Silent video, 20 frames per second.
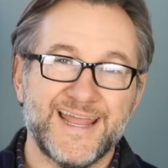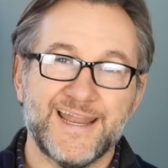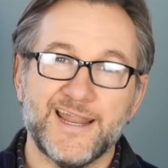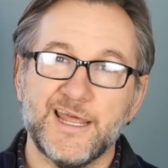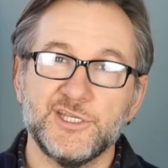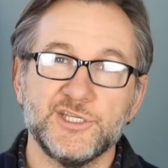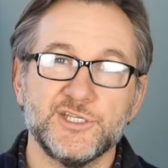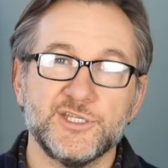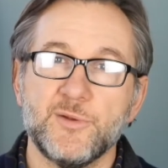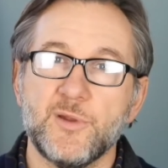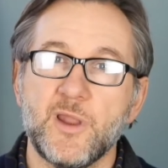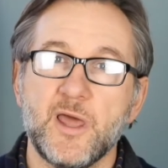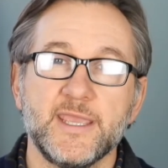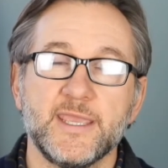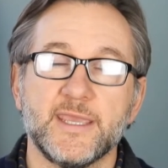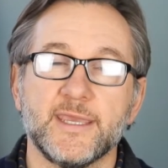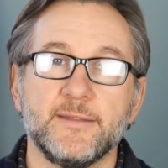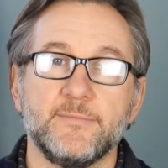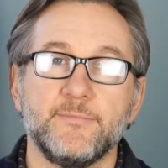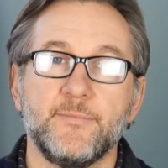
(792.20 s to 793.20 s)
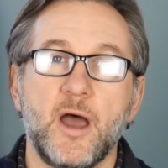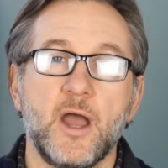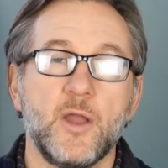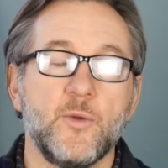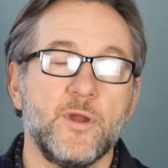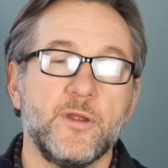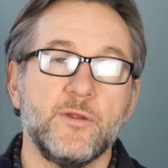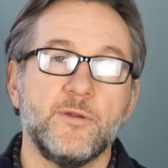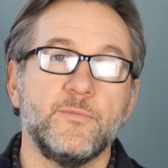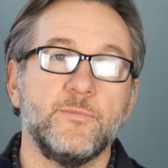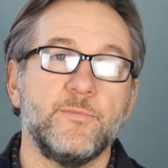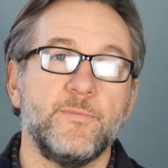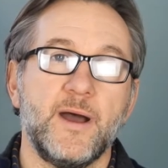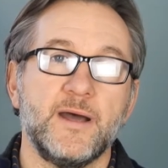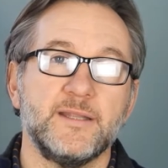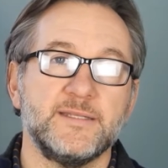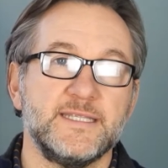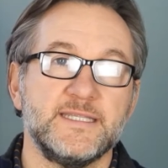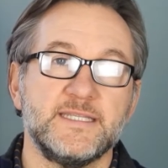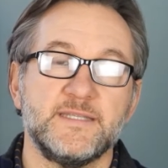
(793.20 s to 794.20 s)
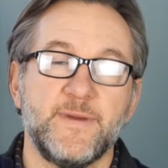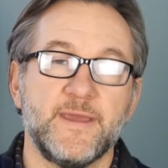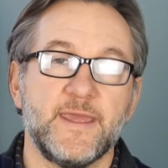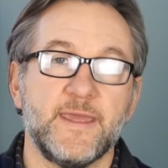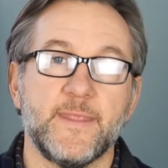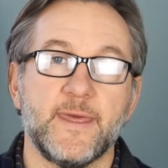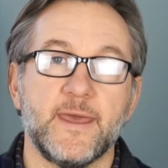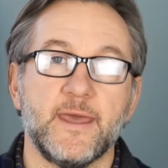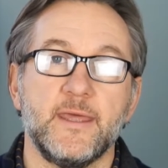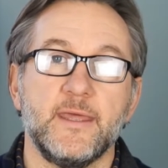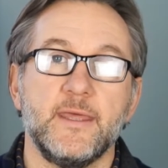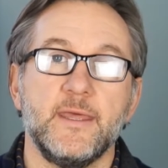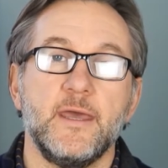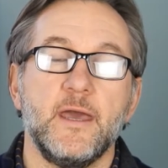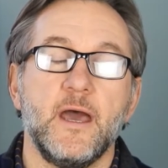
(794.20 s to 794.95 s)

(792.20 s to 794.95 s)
And I just don't like it. I won't participate in that.